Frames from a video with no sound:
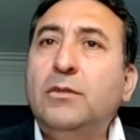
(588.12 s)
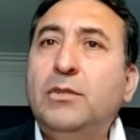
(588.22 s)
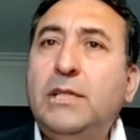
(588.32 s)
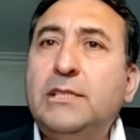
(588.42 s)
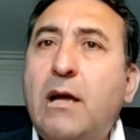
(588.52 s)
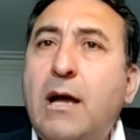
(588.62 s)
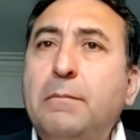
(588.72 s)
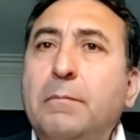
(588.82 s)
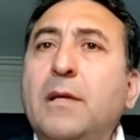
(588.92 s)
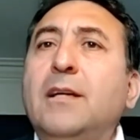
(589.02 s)
This
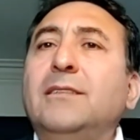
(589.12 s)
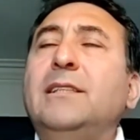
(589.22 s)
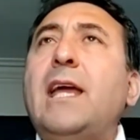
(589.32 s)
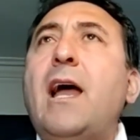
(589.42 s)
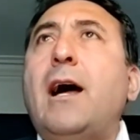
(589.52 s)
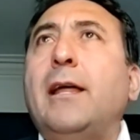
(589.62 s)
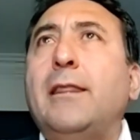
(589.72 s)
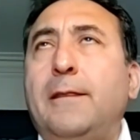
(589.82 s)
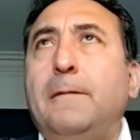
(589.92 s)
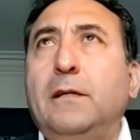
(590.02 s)
time, they had
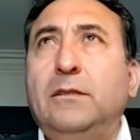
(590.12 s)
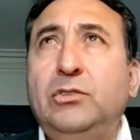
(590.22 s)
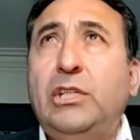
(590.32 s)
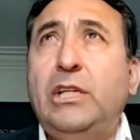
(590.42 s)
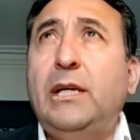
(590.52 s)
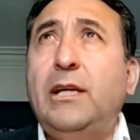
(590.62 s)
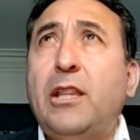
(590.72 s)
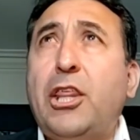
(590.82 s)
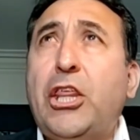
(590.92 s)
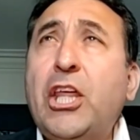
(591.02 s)
the
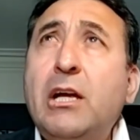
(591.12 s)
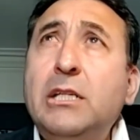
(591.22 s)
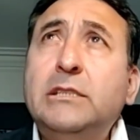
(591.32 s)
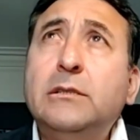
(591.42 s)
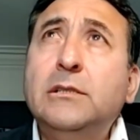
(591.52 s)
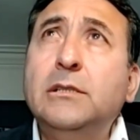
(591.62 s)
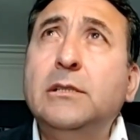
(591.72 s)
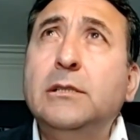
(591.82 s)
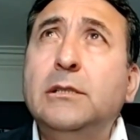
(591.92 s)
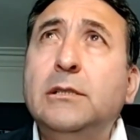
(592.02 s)
3rd
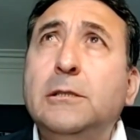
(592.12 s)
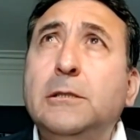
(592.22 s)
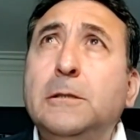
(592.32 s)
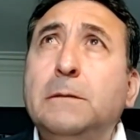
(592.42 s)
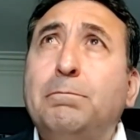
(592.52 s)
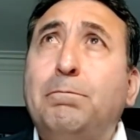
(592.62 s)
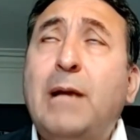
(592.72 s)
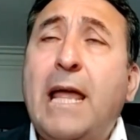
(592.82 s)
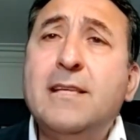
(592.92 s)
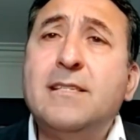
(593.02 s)

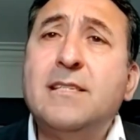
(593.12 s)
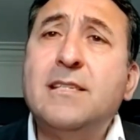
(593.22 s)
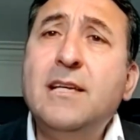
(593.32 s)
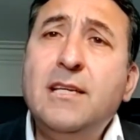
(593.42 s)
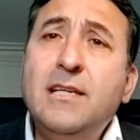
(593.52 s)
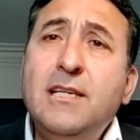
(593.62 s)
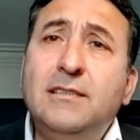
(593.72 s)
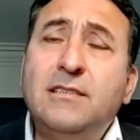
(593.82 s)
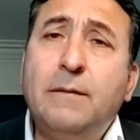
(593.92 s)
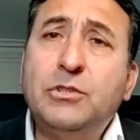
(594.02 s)
place
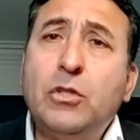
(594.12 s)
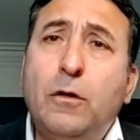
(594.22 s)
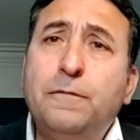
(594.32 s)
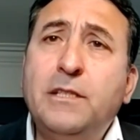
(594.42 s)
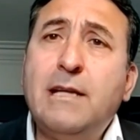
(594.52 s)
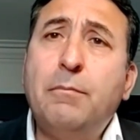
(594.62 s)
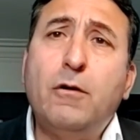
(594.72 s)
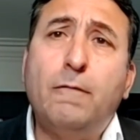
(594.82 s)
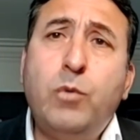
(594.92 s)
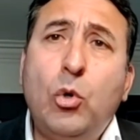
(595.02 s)
in terms of the
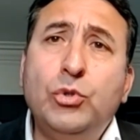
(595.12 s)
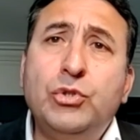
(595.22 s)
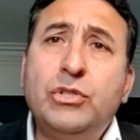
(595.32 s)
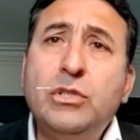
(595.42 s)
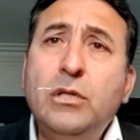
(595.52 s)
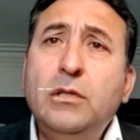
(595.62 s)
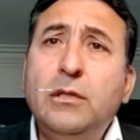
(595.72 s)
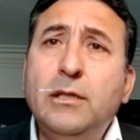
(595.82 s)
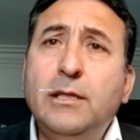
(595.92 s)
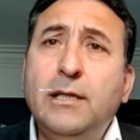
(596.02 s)
number of votes
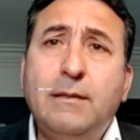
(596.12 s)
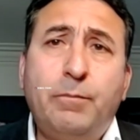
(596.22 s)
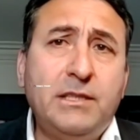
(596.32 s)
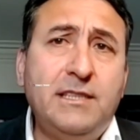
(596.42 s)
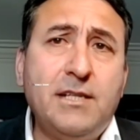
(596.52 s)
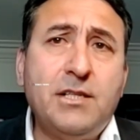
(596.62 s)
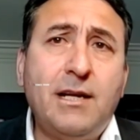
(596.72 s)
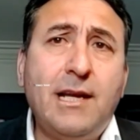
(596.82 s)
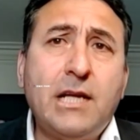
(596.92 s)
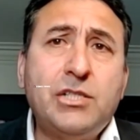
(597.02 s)
in the
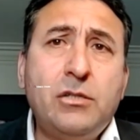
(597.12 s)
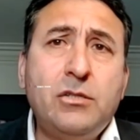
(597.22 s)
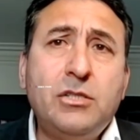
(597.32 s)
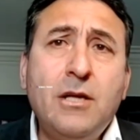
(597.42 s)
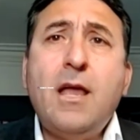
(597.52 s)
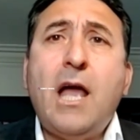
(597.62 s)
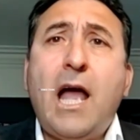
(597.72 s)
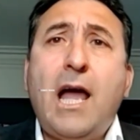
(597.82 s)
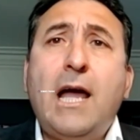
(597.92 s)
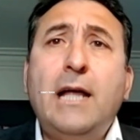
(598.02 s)
presidential elections,
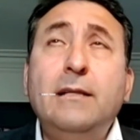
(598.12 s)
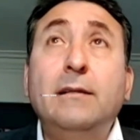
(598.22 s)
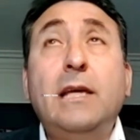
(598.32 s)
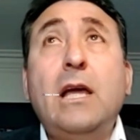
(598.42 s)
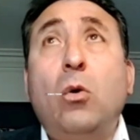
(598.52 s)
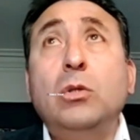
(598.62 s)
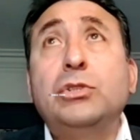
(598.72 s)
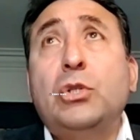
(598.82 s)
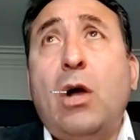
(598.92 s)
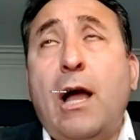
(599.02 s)
and they
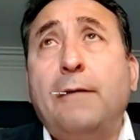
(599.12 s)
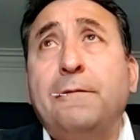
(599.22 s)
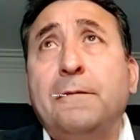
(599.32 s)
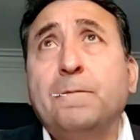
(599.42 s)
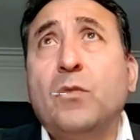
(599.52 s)
also have